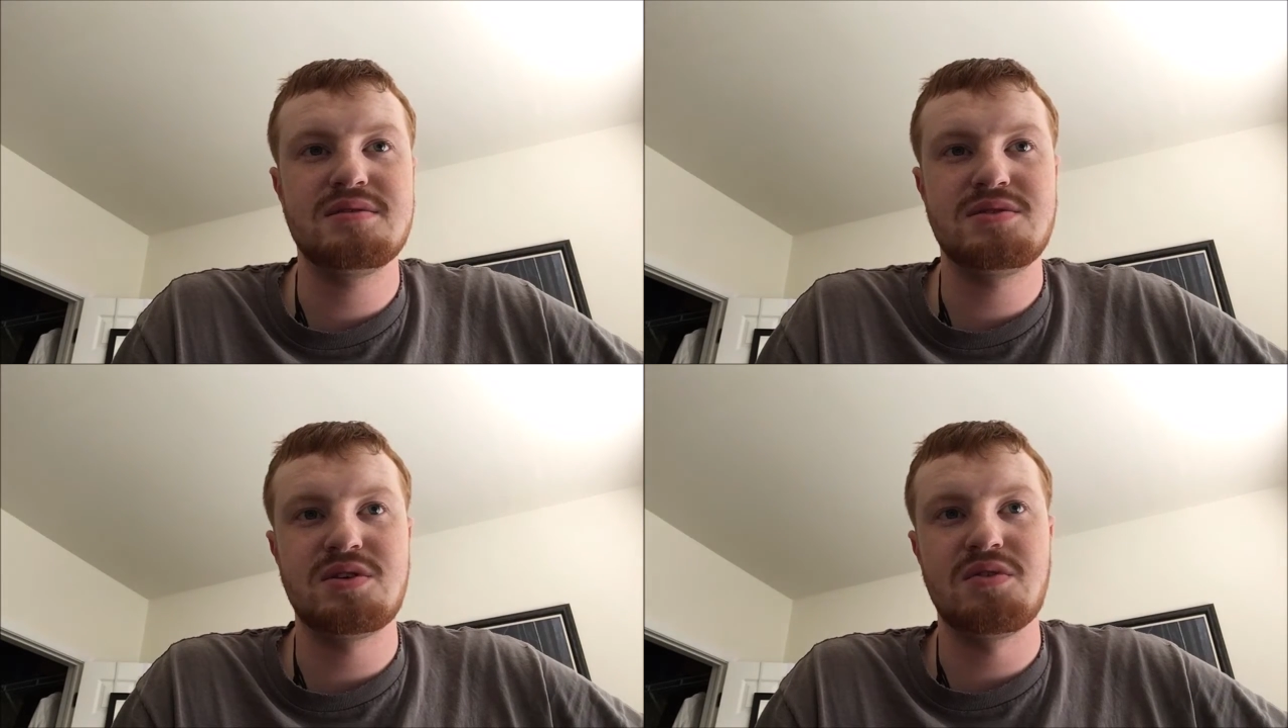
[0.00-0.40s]

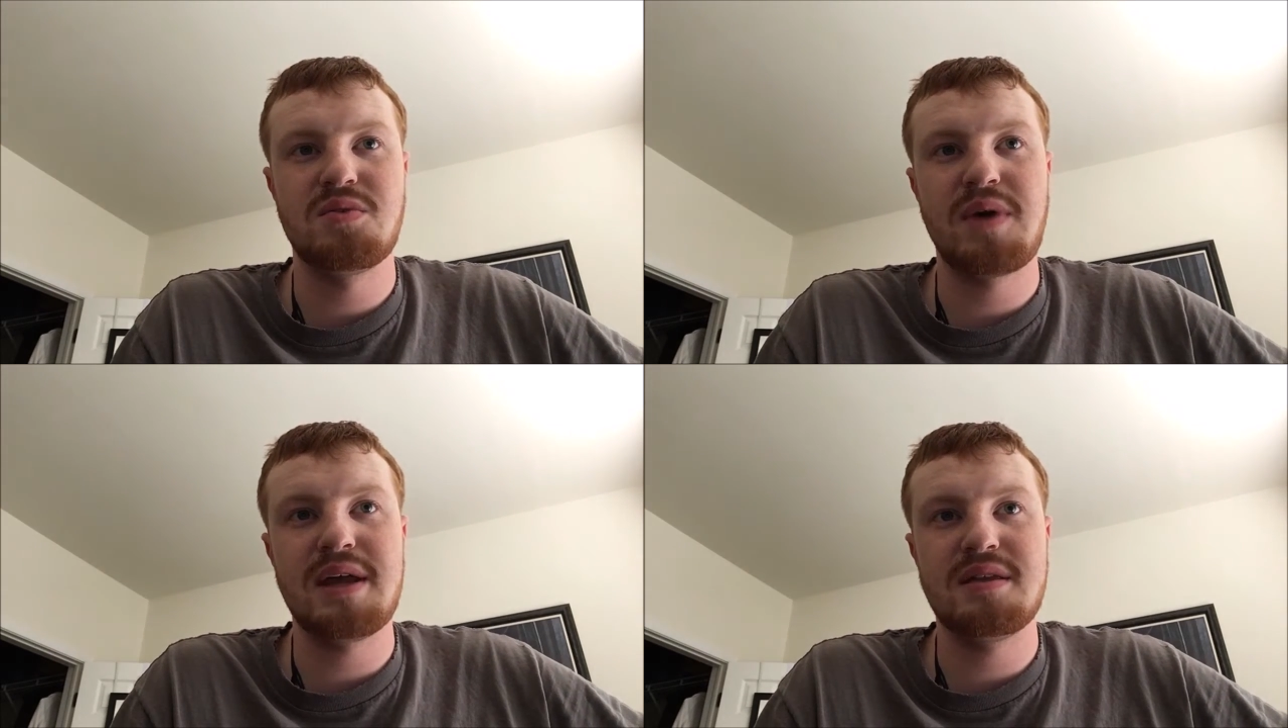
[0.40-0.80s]
So
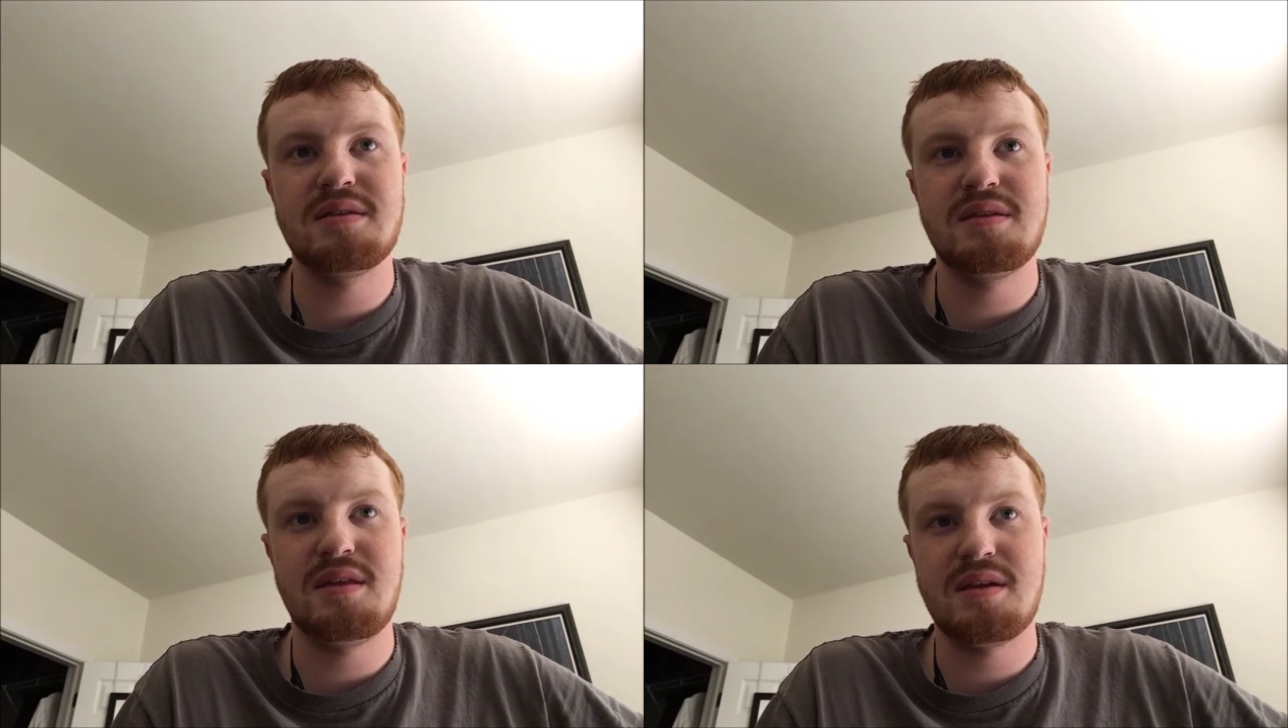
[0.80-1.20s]
the way
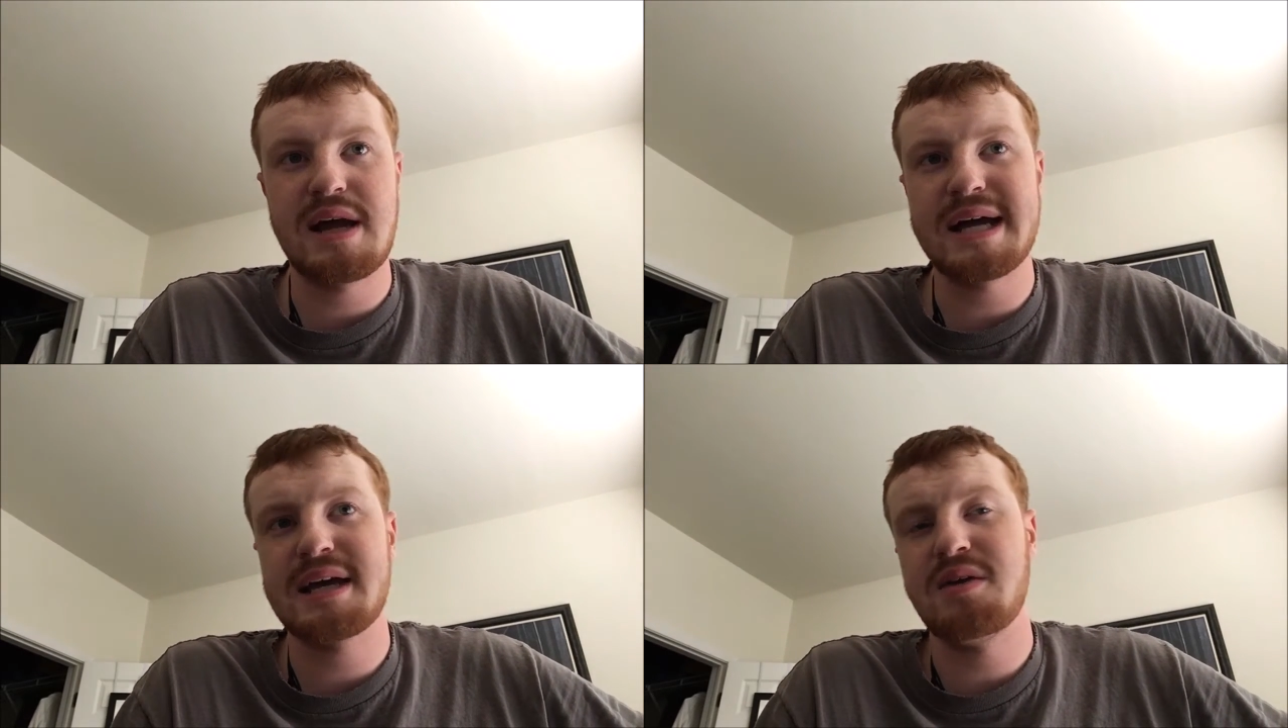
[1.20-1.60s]
the
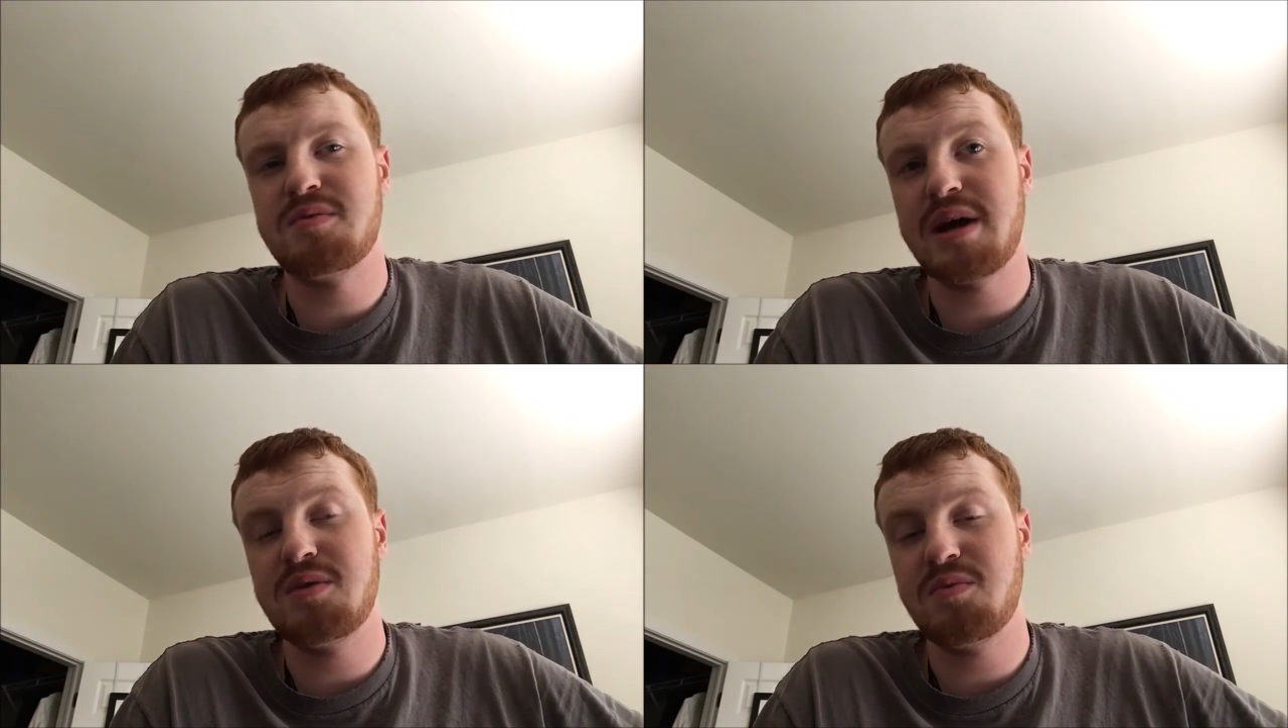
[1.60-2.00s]
knockout
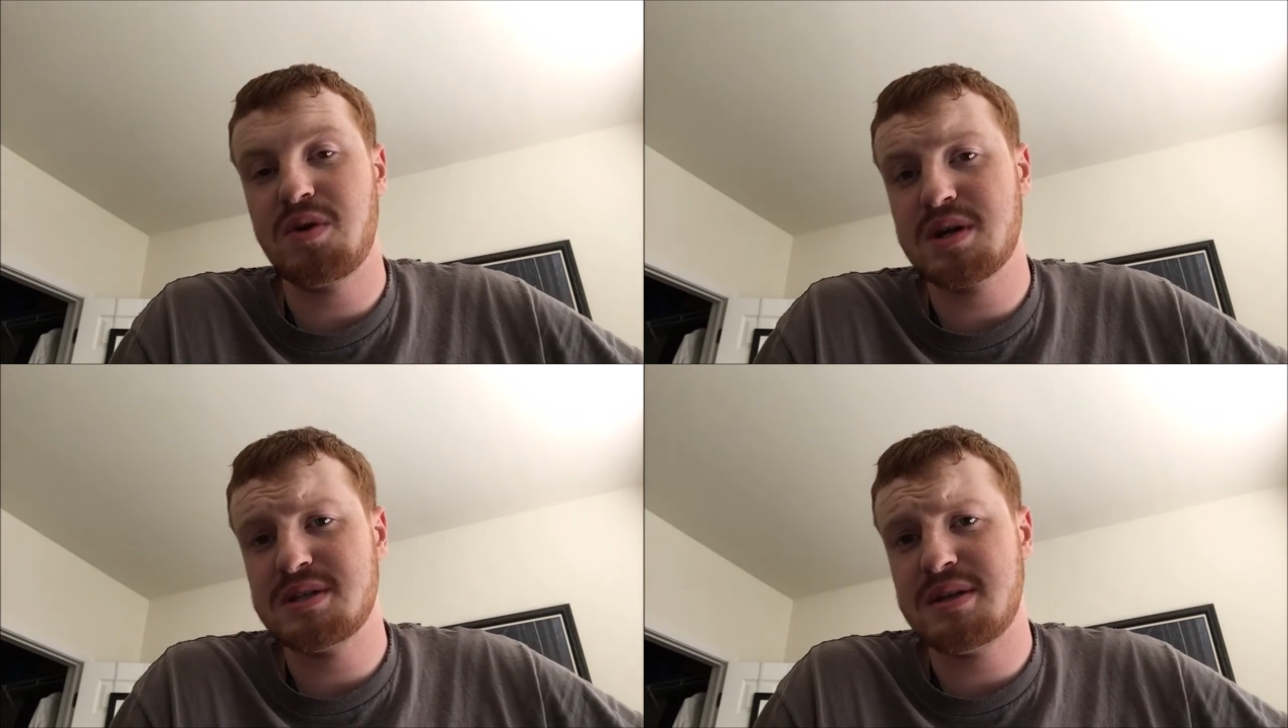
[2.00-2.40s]
round
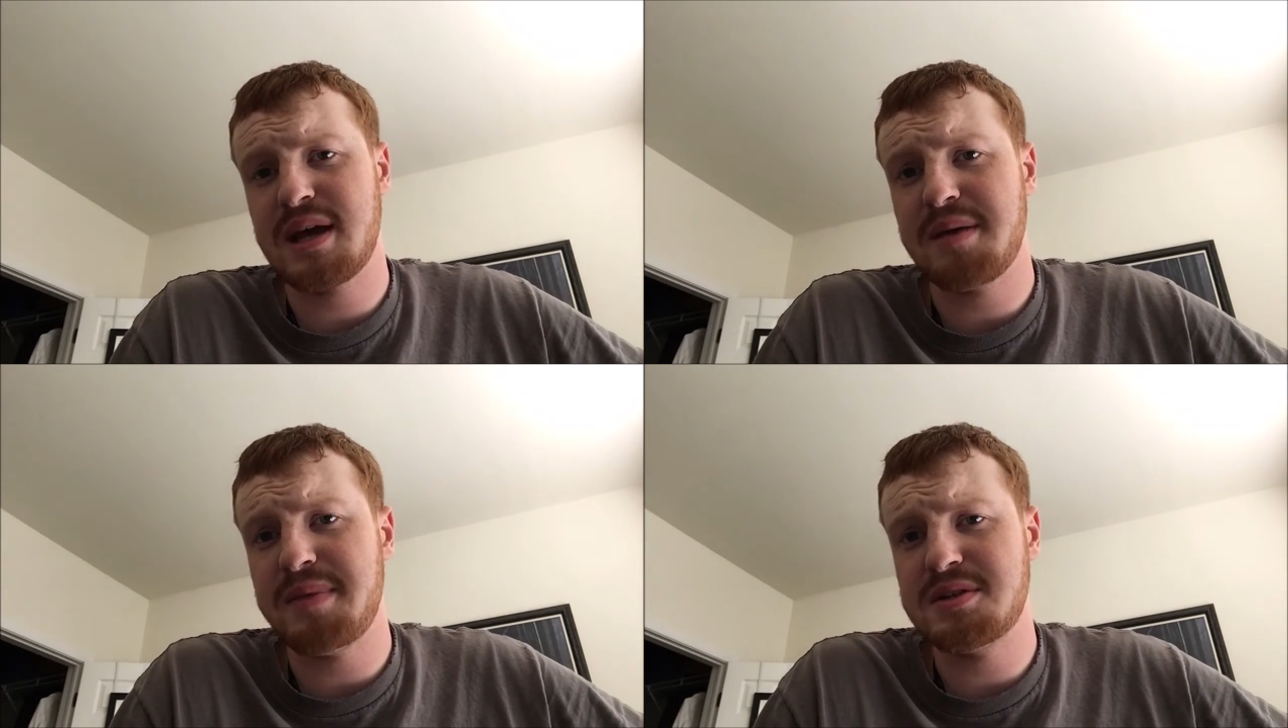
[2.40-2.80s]
works, I
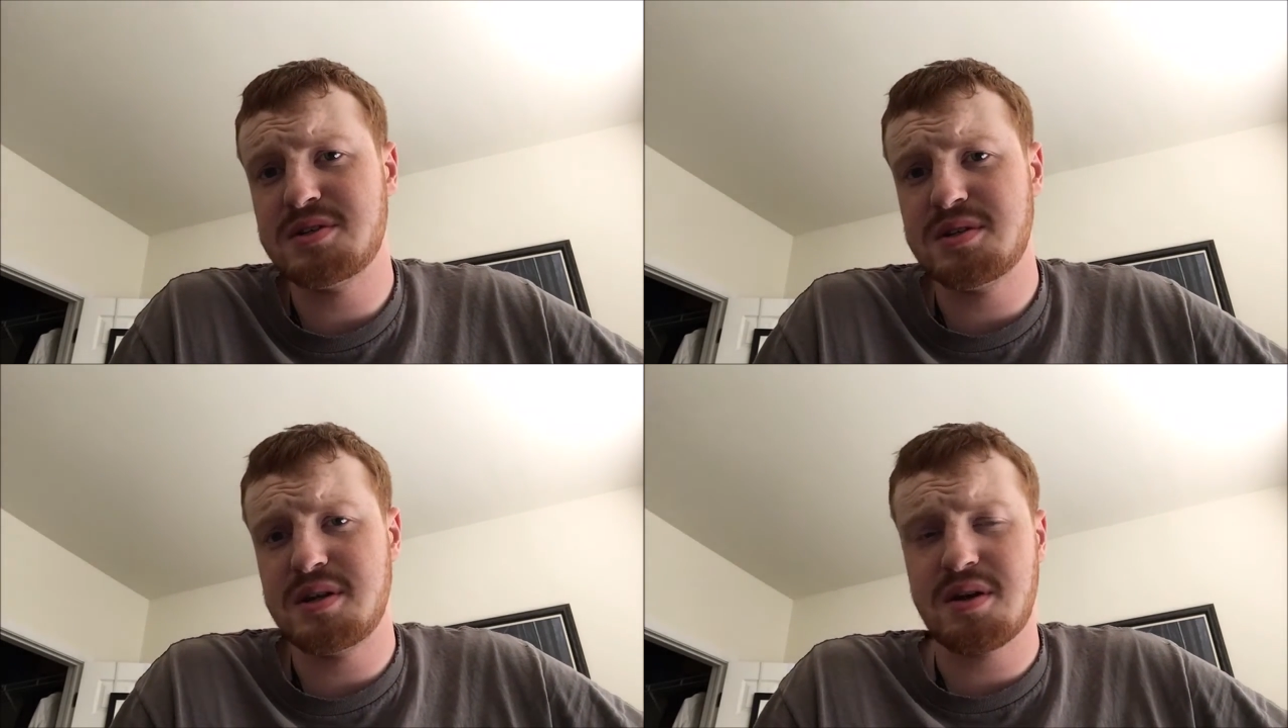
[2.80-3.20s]
think I
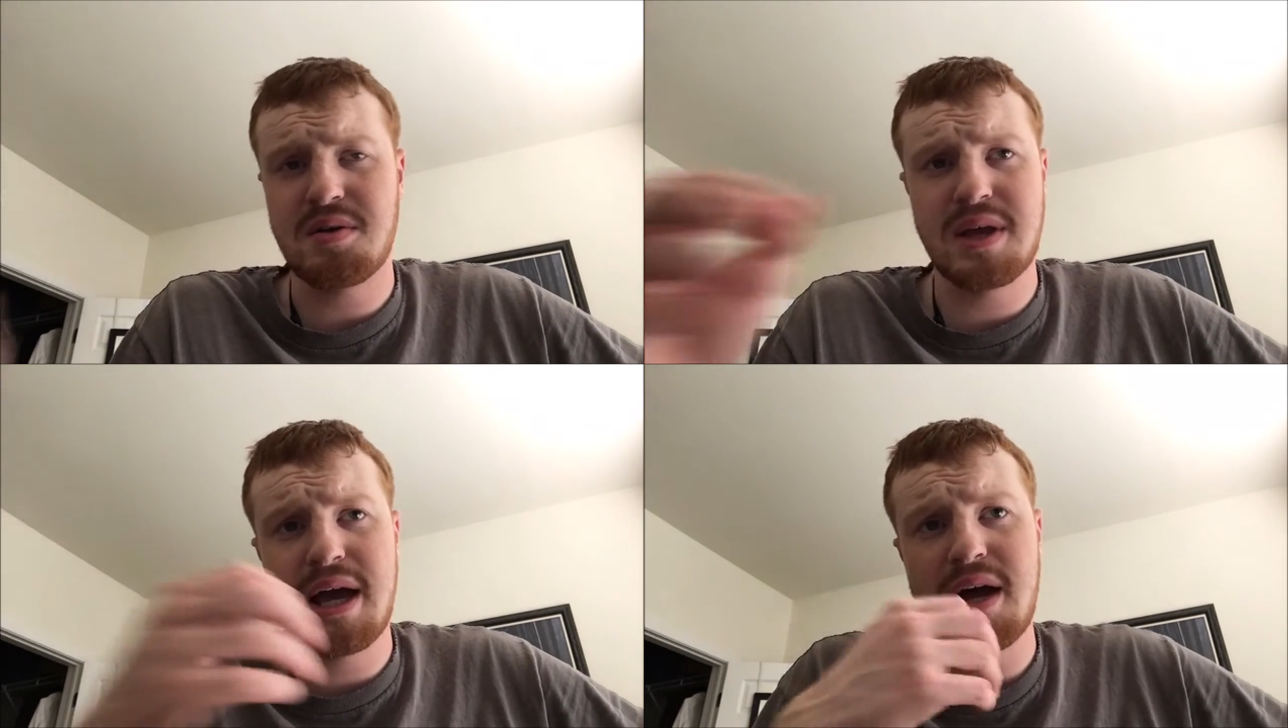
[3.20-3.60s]
mentioned it
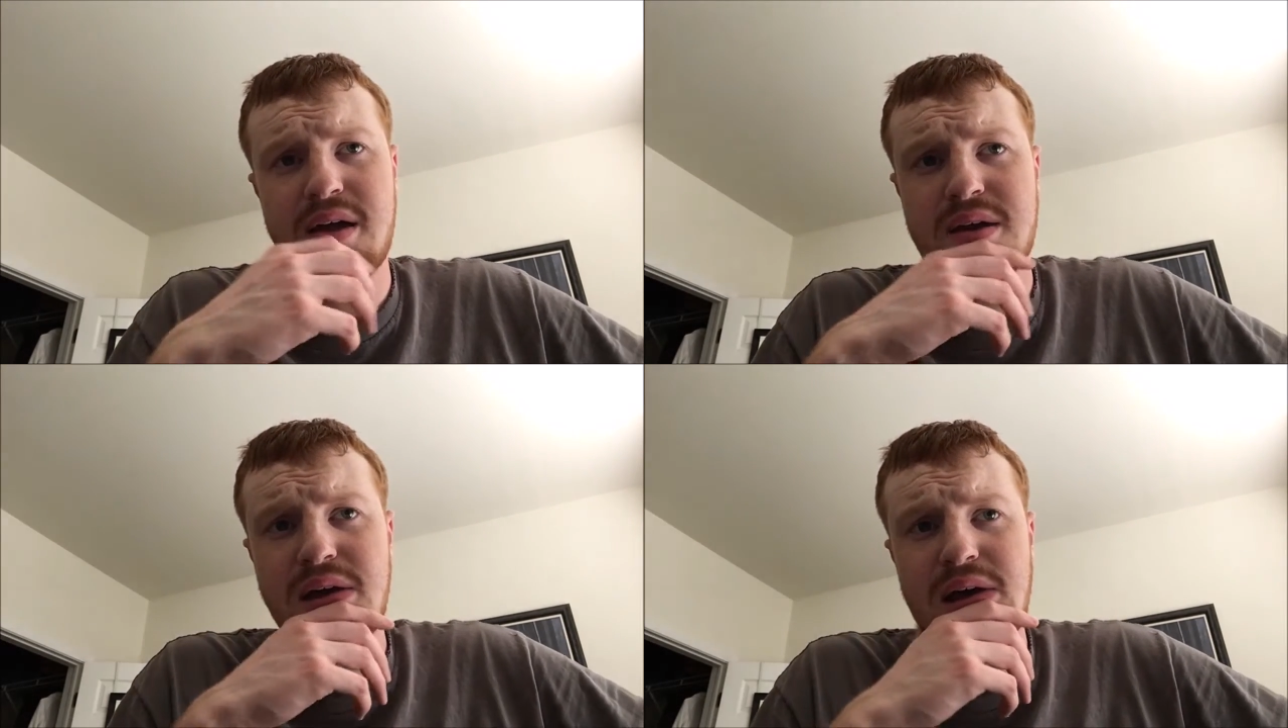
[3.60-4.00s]
early
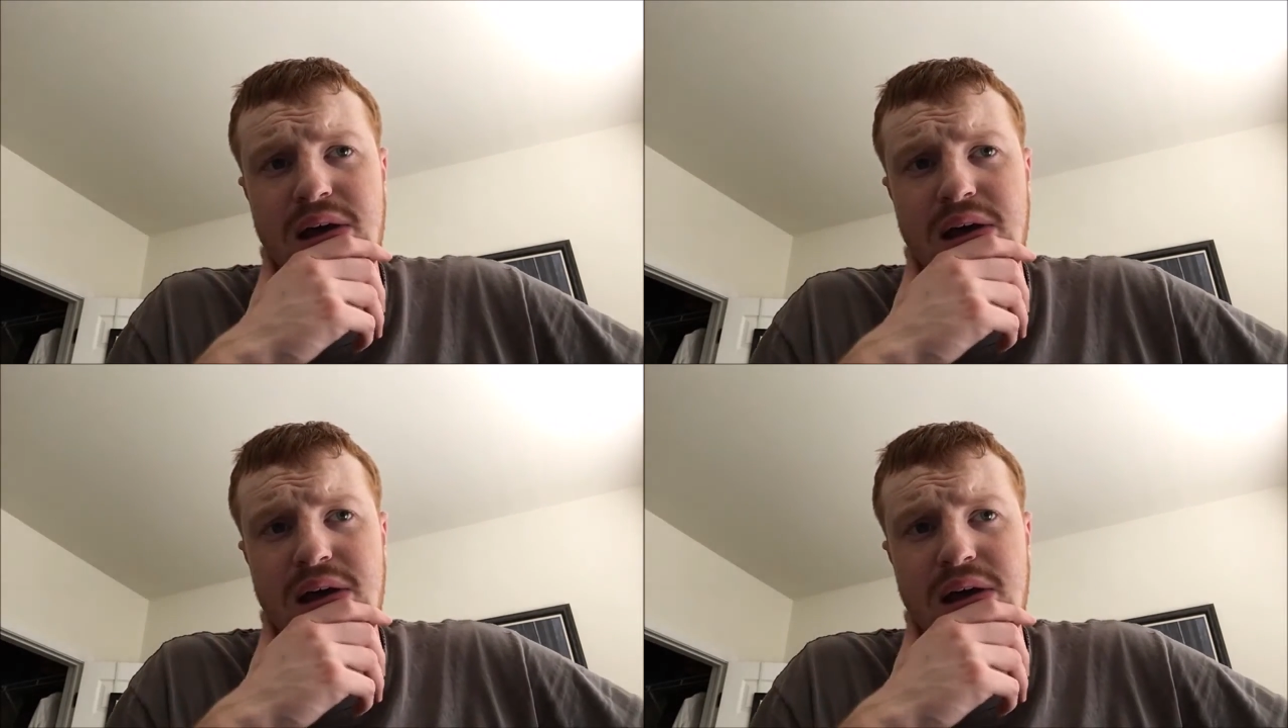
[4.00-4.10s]
on